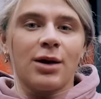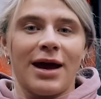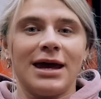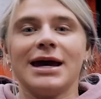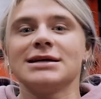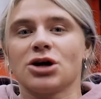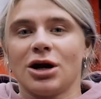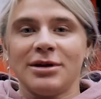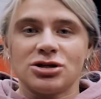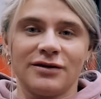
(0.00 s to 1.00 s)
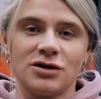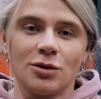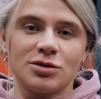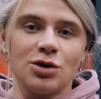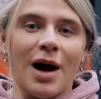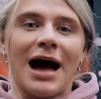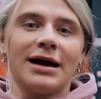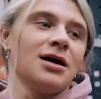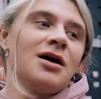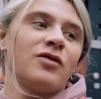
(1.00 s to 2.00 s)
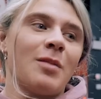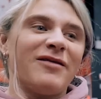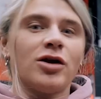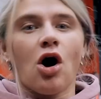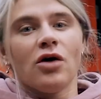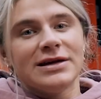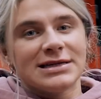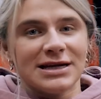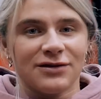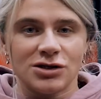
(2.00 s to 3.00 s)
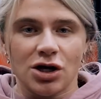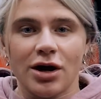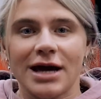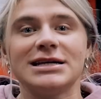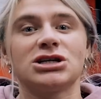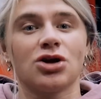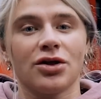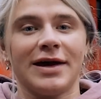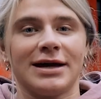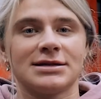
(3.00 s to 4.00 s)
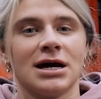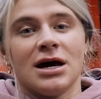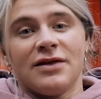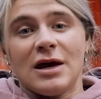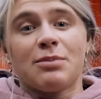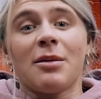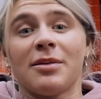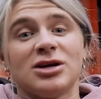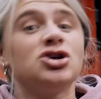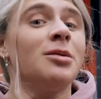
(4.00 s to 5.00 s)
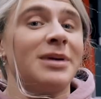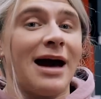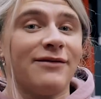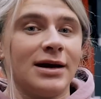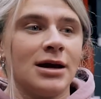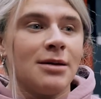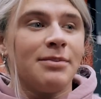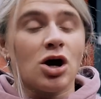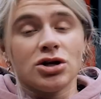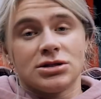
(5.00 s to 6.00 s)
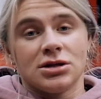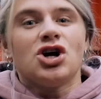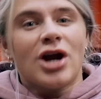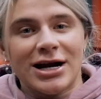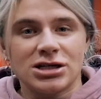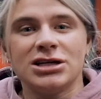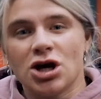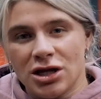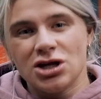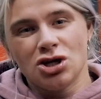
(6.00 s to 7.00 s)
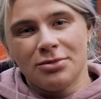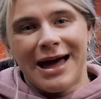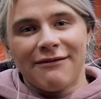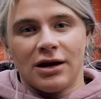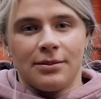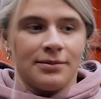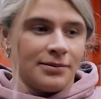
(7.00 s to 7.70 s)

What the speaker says: weight isn't going to be drifting up too high from having all these additional things that you probably shouldn't be having because you don't actually know that you shouldn't be having them.